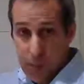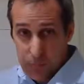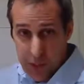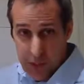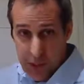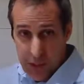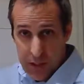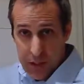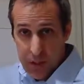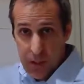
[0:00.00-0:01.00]

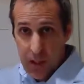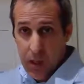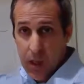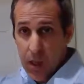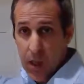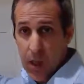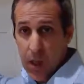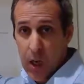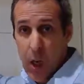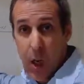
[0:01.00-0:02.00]
process,
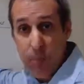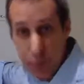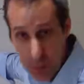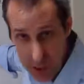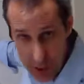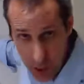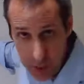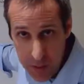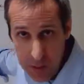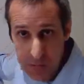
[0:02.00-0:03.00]
process
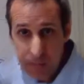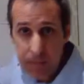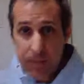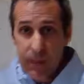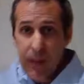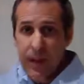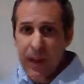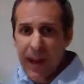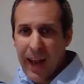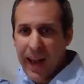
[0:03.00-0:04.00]
owner,
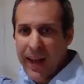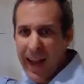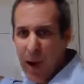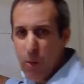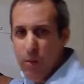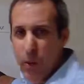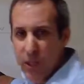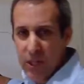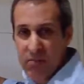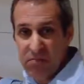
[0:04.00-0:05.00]
and
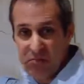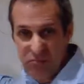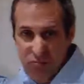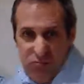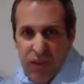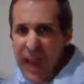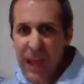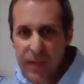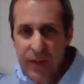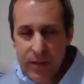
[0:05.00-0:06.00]
output
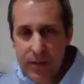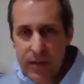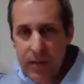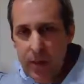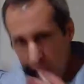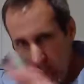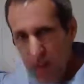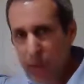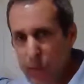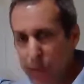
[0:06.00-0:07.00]
evidence.
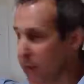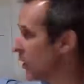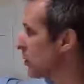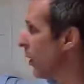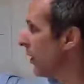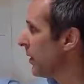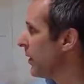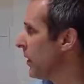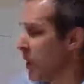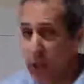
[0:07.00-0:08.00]
I'll explain each one.
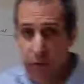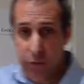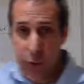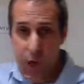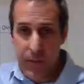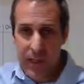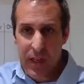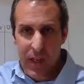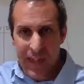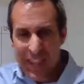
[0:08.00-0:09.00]
The requirement,
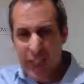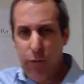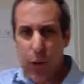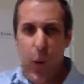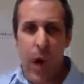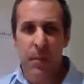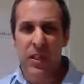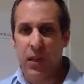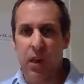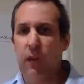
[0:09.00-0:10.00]
that's the
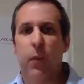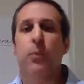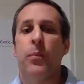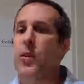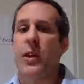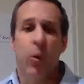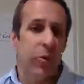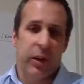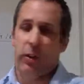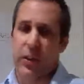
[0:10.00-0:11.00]
requirement of the
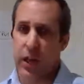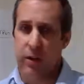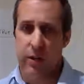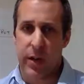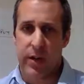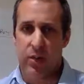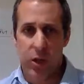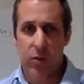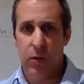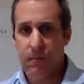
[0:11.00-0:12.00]
audit criteria.
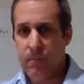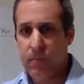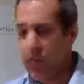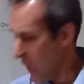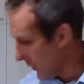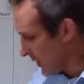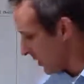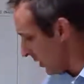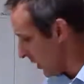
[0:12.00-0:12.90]
So if it's